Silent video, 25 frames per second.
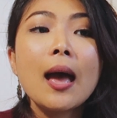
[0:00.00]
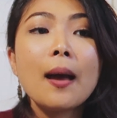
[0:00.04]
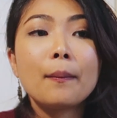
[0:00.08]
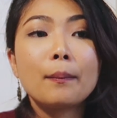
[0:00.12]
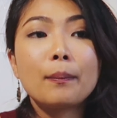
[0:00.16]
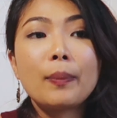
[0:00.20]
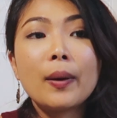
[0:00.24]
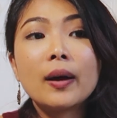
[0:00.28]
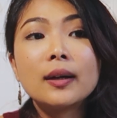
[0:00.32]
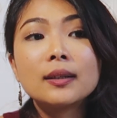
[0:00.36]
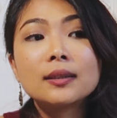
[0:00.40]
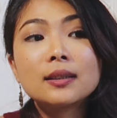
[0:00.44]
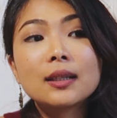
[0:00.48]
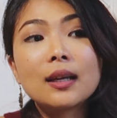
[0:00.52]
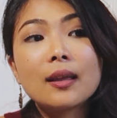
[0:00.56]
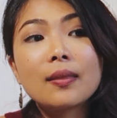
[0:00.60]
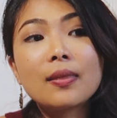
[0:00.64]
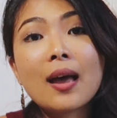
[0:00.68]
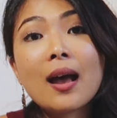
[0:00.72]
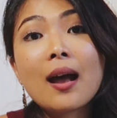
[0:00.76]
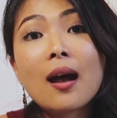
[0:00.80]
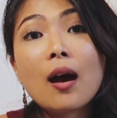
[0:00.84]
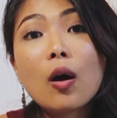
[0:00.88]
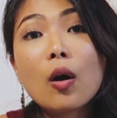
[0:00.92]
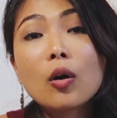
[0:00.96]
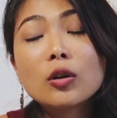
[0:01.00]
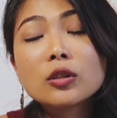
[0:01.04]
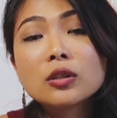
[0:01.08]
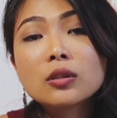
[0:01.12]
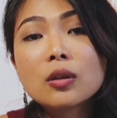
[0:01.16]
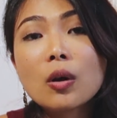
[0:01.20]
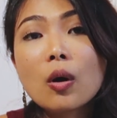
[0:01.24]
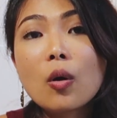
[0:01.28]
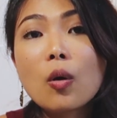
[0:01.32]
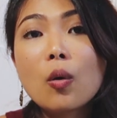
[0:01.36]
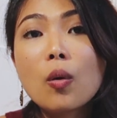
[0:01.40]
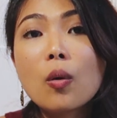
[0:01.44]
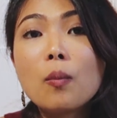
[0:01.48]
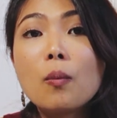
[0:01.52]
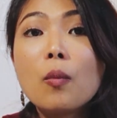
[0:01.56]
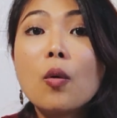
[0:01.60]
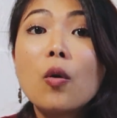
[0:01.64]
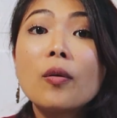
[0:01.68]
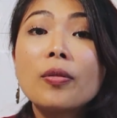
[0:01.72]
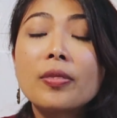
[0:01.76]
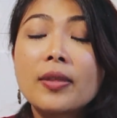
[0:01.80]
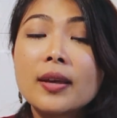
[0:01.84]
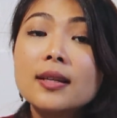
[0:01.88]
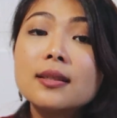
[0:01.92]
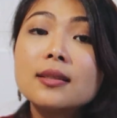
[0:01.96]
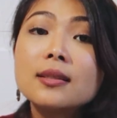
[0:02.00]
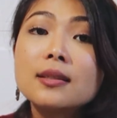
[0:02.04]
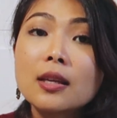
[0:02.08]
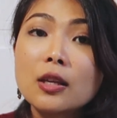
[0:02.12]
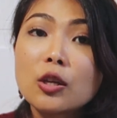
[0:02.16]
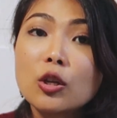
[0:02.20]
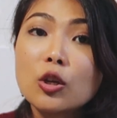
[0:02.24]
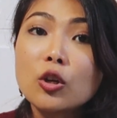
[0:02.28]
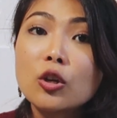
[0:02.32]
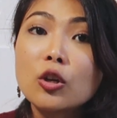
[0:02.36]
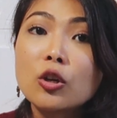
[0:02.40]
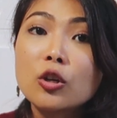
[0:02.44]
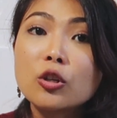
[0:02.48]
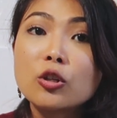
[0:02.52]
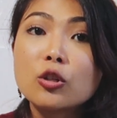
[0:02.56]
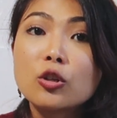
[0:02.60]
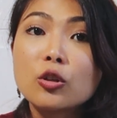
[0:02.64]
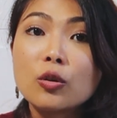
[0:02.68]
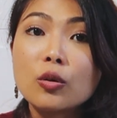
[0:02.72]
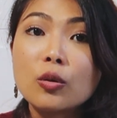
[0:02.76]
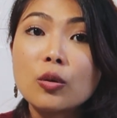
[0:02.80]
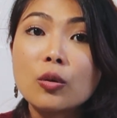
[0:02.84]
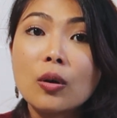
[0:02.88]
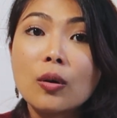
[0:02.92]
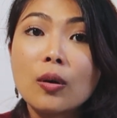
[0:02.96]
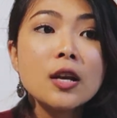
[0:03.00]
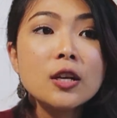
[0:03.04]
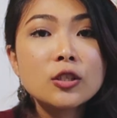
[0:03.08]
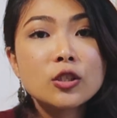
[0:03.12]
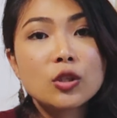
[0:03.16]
But there are also more things that you could do.